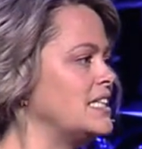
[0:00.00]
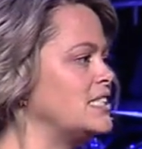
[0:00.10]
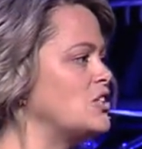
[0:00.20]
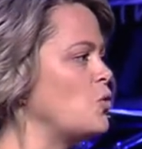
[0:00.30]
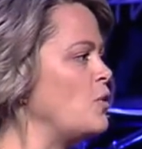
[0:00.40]
and
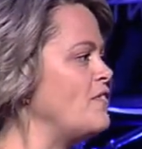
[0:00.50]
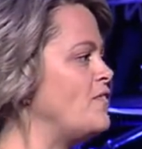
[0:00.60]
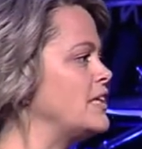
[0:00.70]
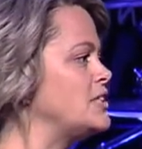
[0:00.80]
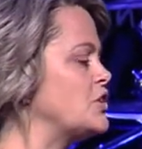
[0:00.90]
so we
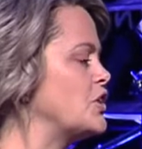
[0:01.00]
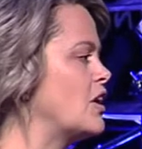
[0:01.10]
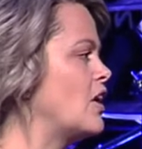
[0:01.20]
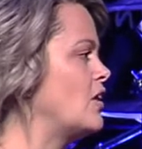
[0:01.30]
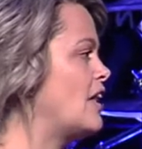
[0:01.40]

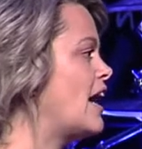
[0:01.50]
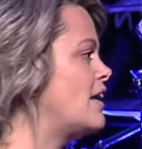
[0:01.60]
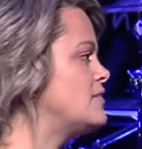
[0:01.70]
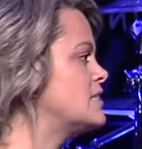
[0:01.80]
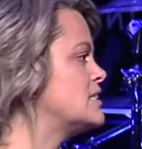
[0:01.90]
filter our
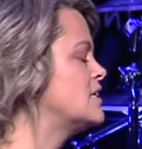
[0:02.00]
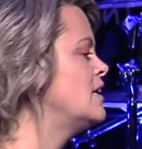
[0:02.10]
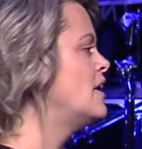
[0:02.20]
lives.